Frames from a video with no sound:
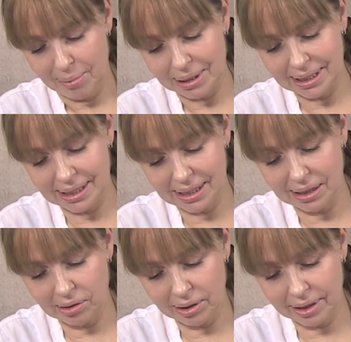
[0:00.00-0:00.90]
but
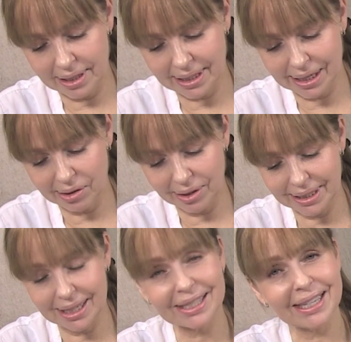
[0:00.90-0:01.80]
still this area
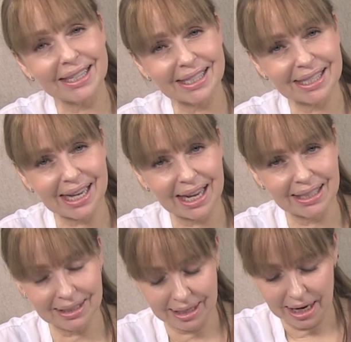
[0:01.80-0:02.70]
does get
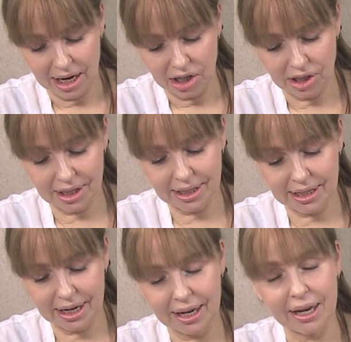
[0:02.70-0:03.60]
sun
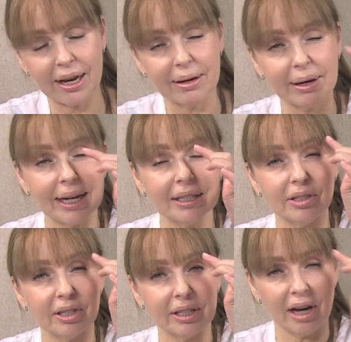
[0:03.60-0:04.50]
just under
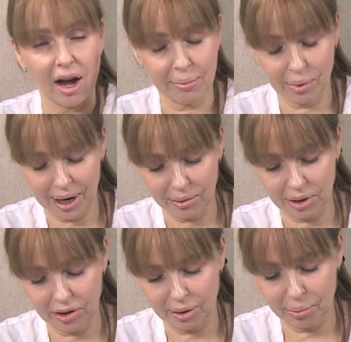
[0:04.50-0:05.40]
the eyebrow
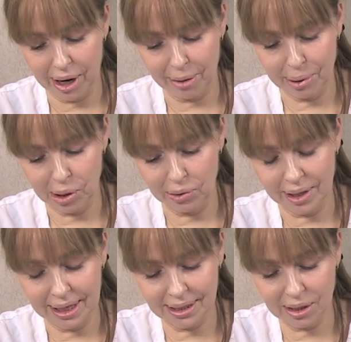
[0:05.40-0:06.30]
and on the brow bone
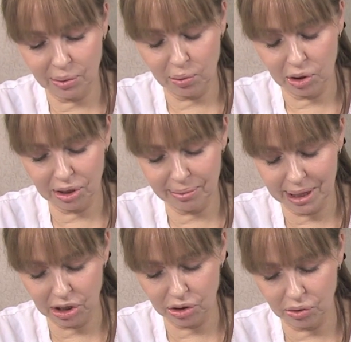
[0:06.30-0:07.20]
there. So we want to
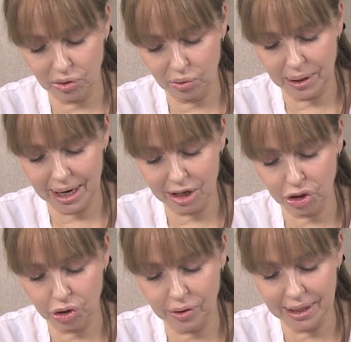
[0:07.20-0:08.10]
make sure that we are
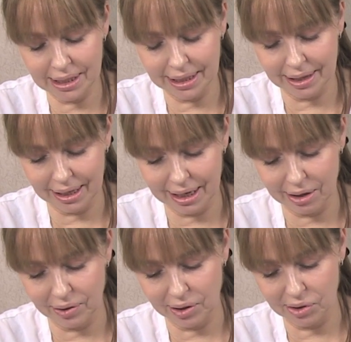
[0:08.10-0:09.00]
treating that
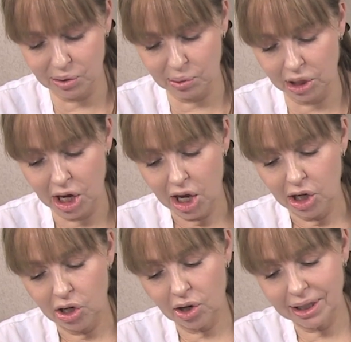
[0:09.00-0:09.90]
area as well,
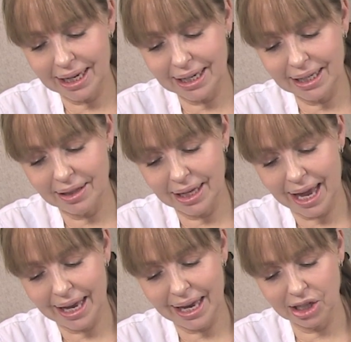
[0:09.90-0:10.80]
not getting the
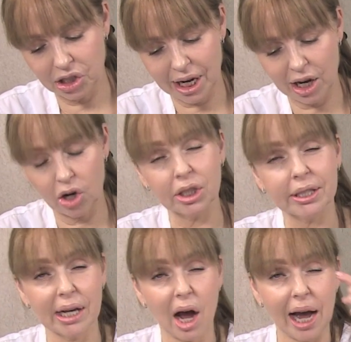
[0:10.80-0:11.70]
AHA
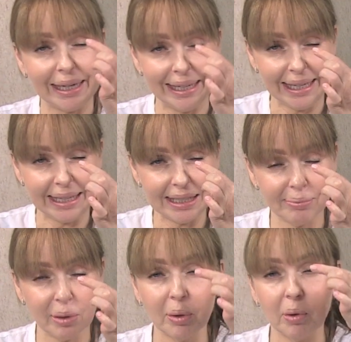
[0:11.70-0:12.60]
onto the
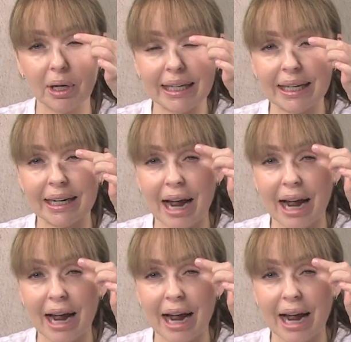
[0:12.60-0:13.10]
eyelid, but we want to get it